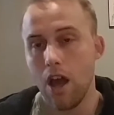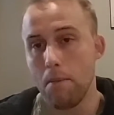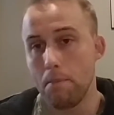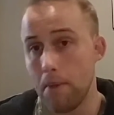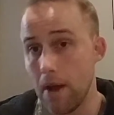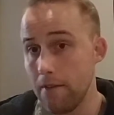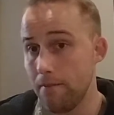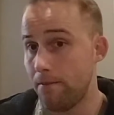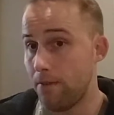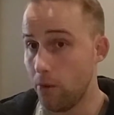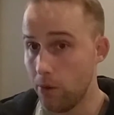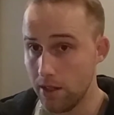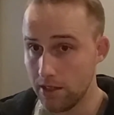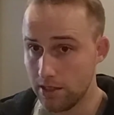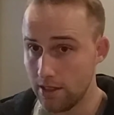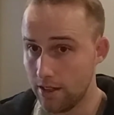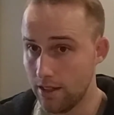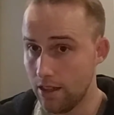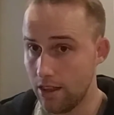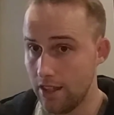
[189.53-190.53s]
might
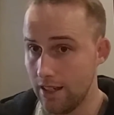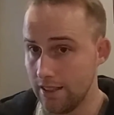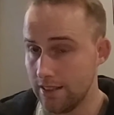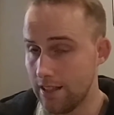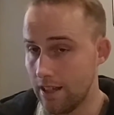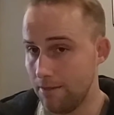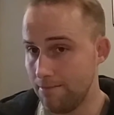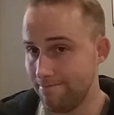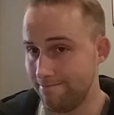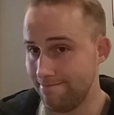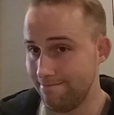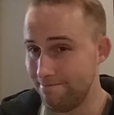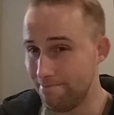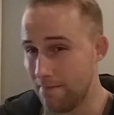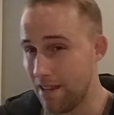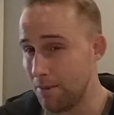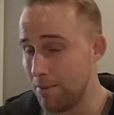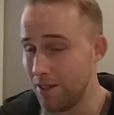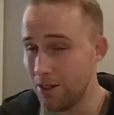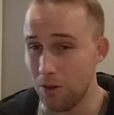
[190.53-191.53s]
focus on the things that
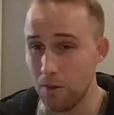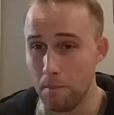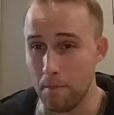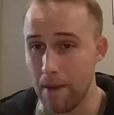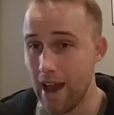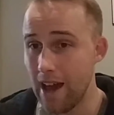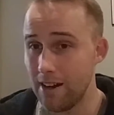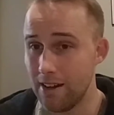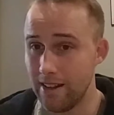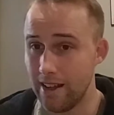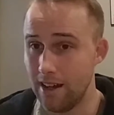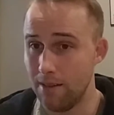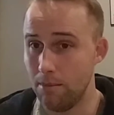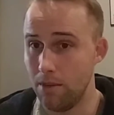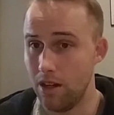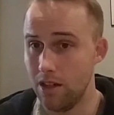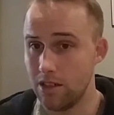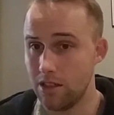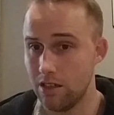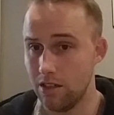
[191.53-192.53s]
maybe don't matter that
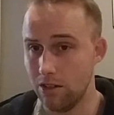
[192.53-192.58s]
much.